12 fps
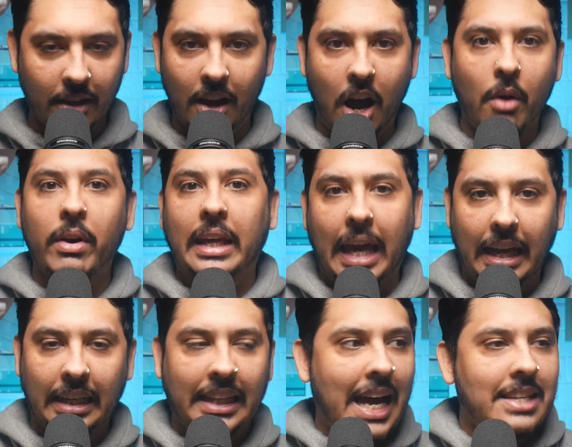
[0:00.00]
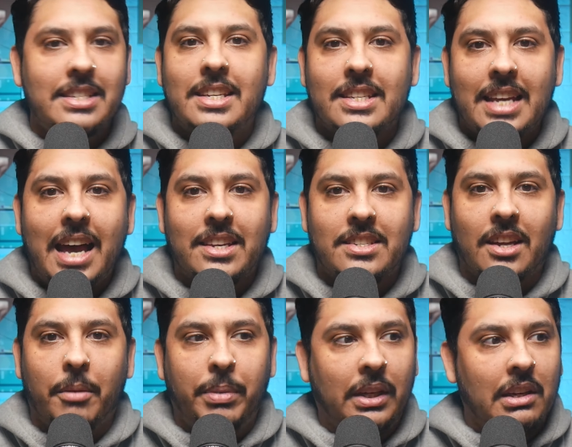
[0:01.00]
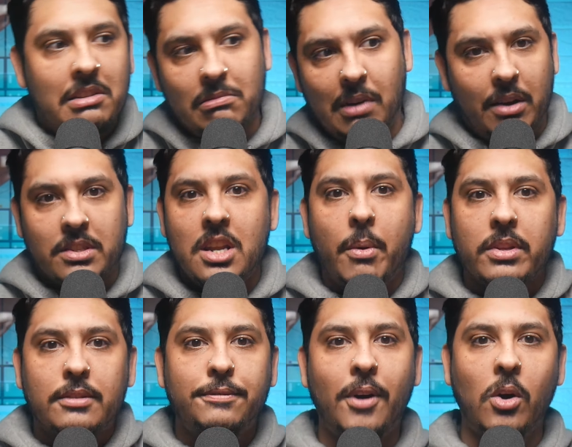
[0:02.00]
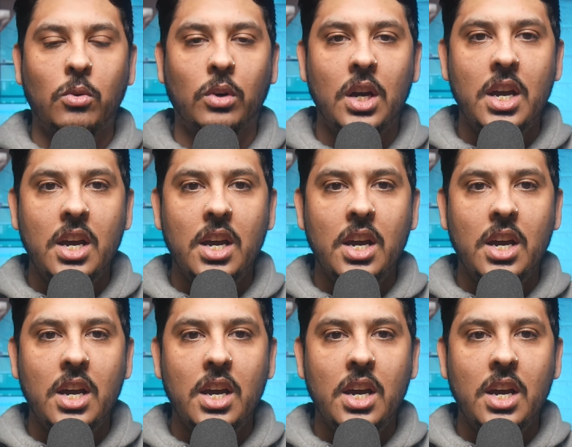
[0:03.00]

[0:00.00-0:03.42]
hurricane, that's a disaster because, well, it's no one's fault.